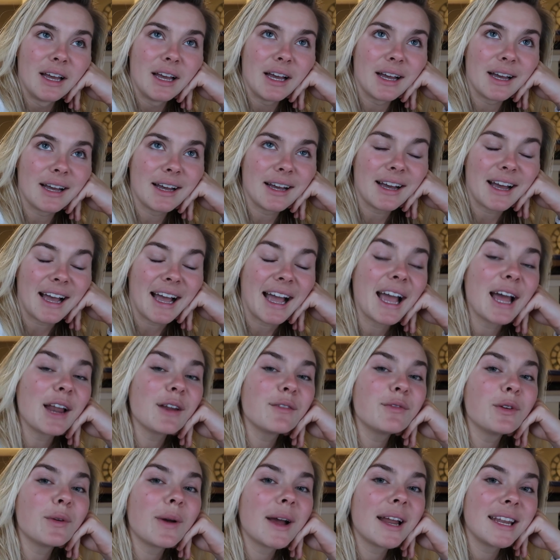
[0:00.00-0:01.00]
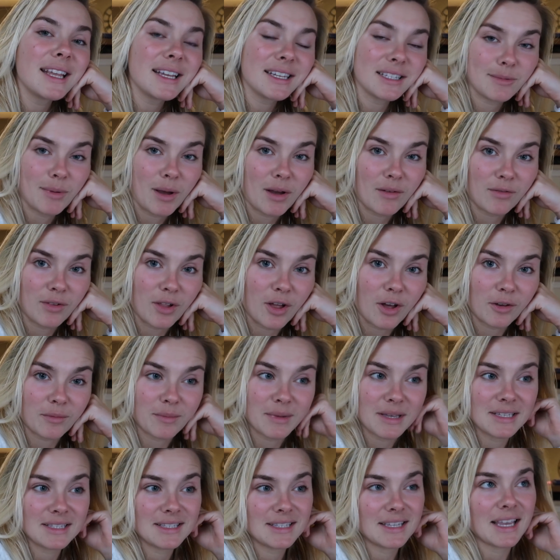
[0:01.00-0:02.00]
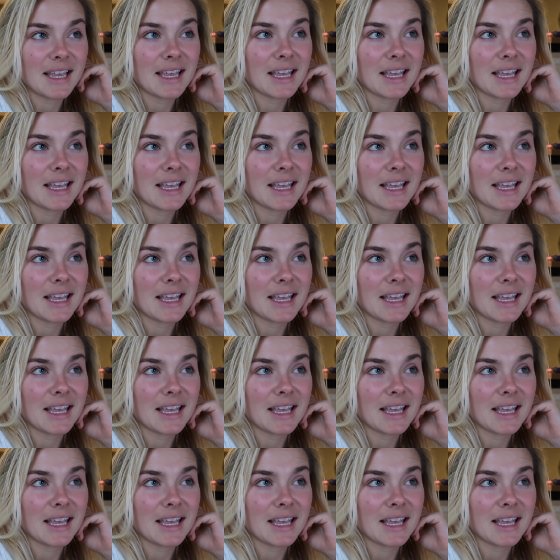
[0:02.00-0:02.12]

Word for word: ideas about Vlogmas,